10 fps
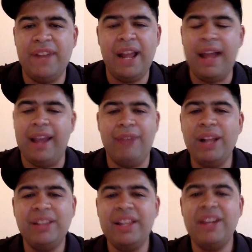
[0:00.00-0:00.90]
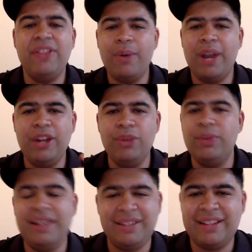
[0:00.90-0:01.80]
And right then and there, I knew
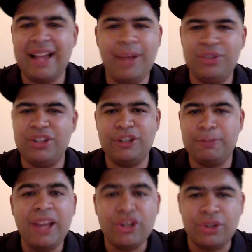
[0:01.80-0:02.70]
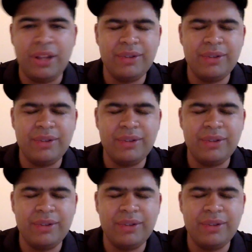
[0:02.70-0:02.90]
that this guy was just special.